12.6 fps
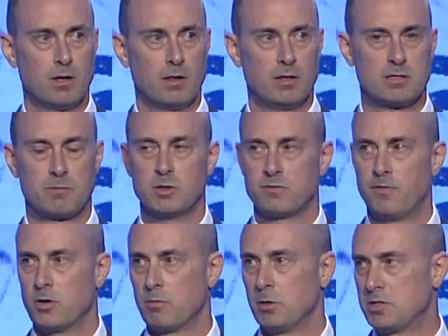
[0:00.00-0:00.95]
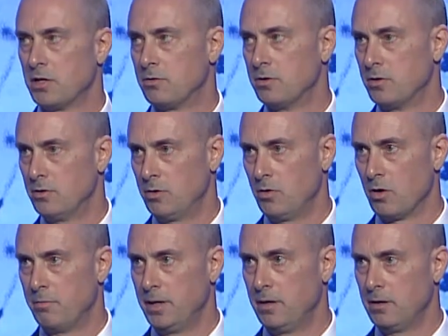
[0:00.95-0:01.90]
These are the most vulnerable children who are
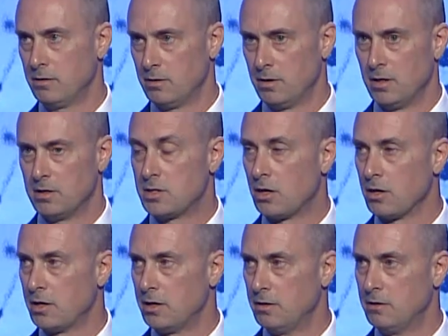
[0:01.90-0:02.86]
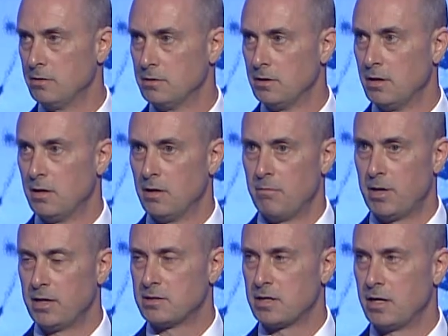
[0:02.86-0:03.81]
being targeted by
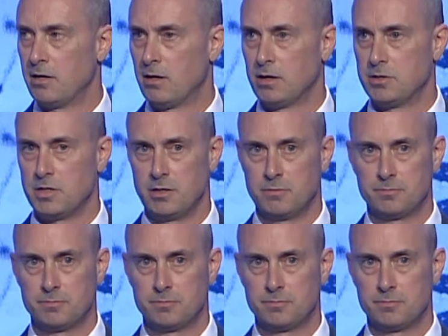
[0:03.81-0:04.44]
this ideology.